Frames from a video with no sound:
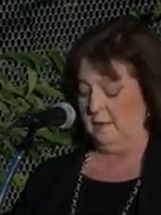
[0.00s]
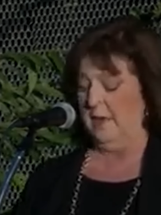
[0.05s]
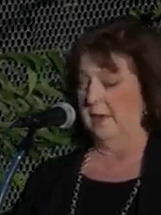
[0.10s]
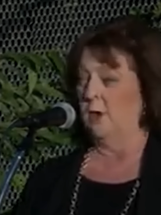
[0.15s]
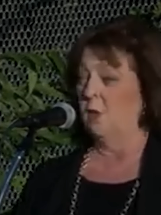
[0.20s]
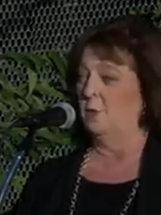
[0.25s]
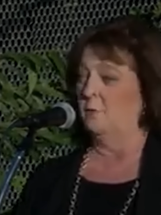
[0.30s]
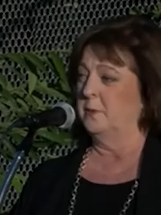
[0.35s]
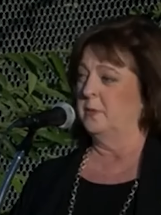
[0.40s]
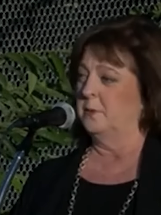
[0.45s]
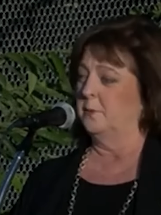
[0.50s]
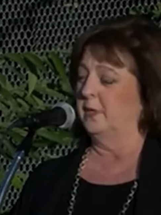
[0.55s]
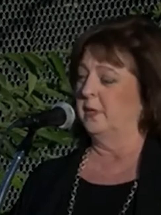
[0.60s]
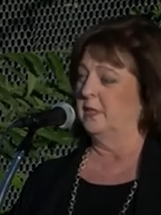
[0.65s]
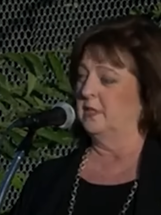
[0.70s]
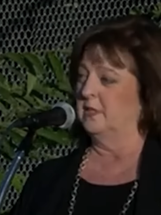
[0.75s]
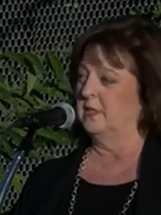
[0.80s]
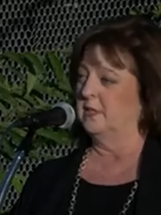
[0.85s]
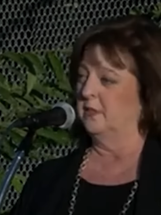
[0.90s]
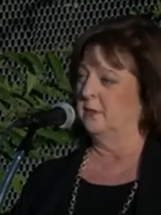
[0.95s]
My hope as we
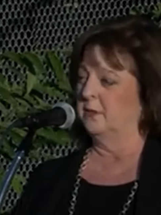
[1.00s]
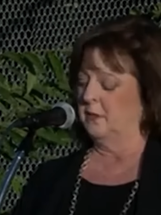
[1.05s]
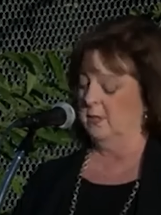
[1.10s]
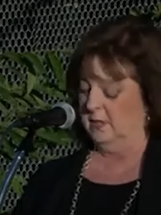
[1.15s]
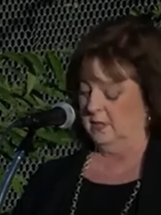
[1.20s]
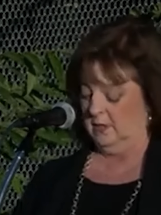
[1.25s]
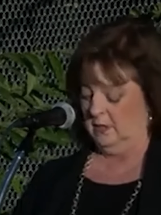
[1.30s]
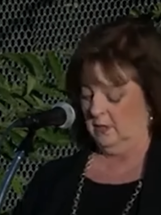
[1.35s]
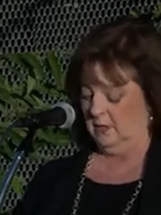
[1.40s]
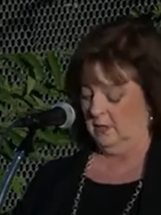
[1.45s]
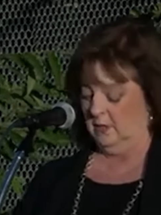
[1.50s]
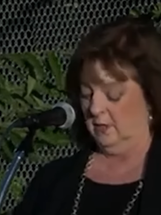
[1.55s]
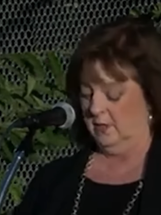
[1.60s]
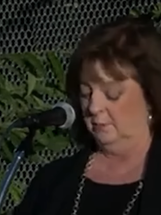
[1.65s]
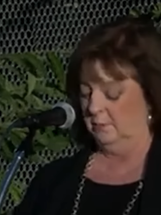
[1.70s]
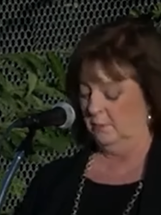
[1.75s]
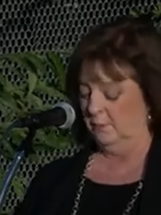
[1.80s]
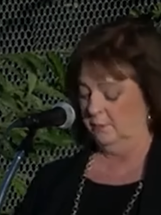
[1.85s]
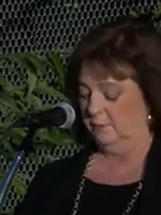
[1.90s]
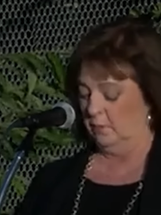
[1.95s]
continue to heal
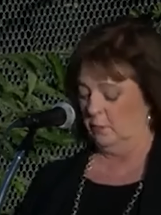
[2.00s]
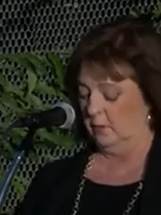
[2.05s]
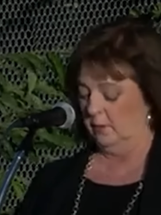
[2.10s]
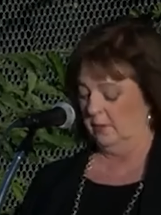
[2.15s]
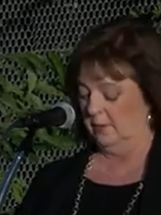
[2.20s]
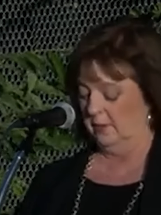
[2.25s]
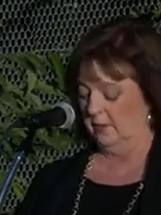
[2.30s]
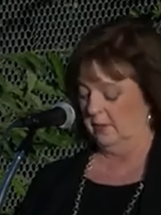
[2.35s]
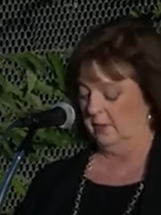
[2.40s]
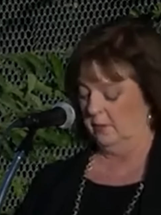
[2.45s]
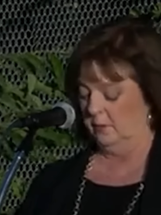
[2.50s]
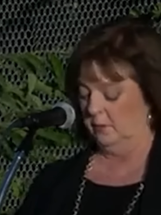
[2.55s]
and move forward,